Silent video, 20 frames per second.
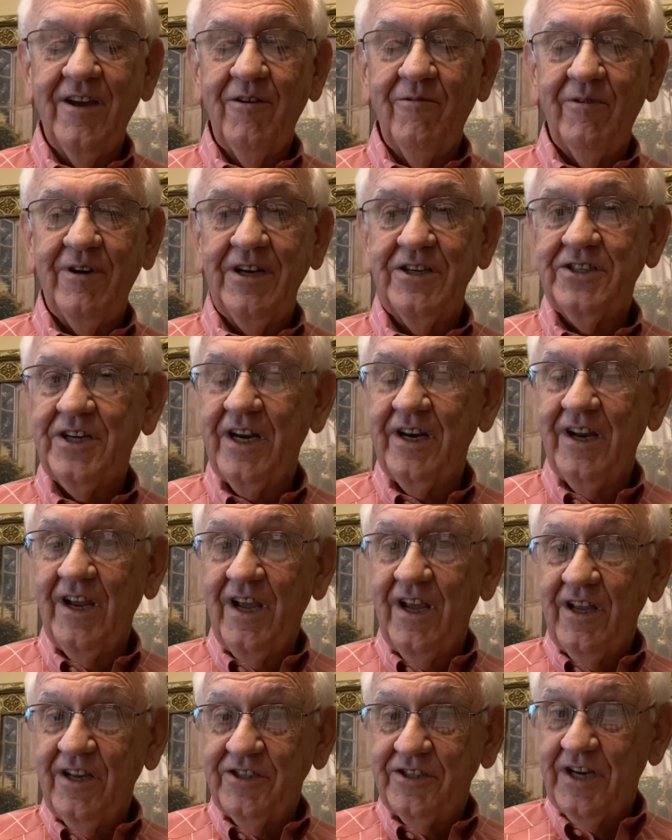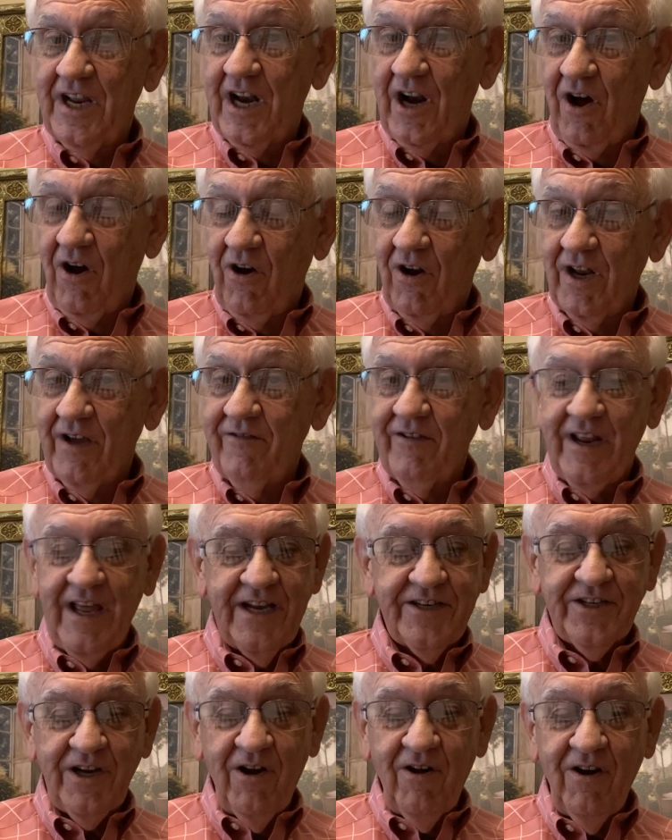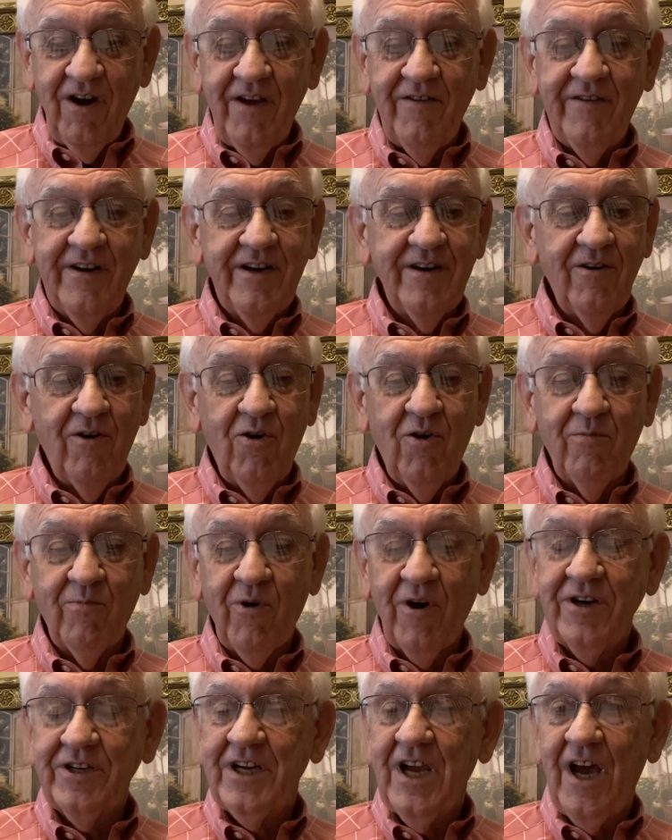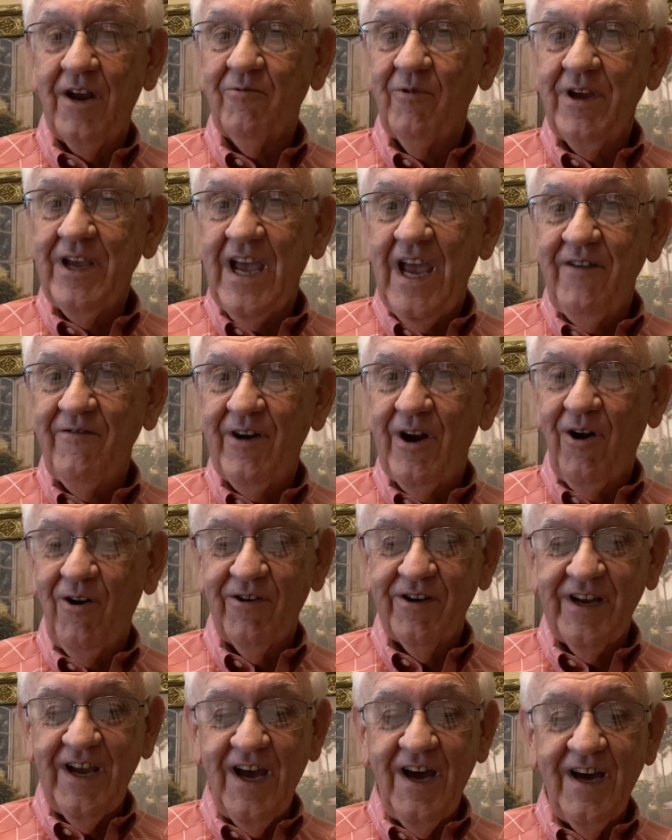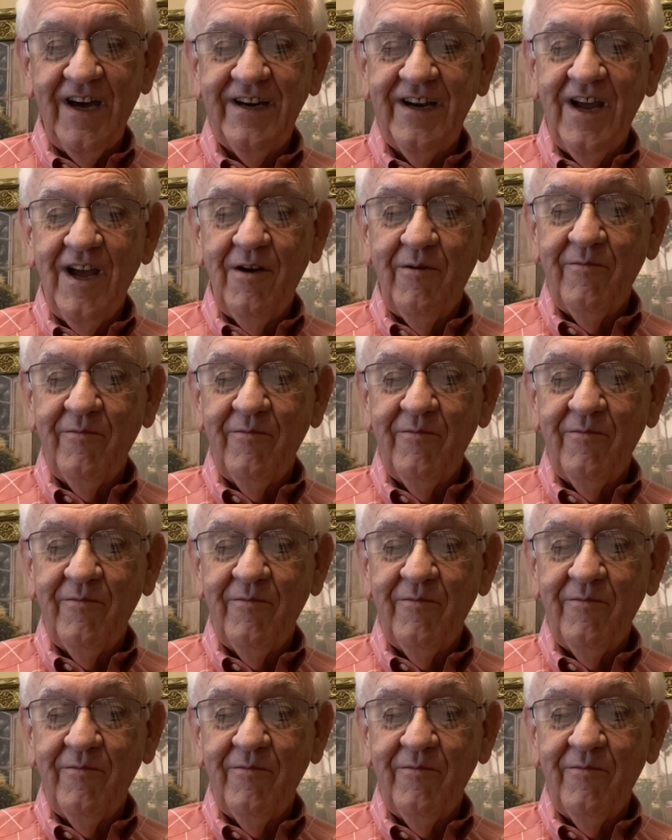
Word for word: When he said, Is that all of it? That's all of it. Oh, praise God, we gave it all to God.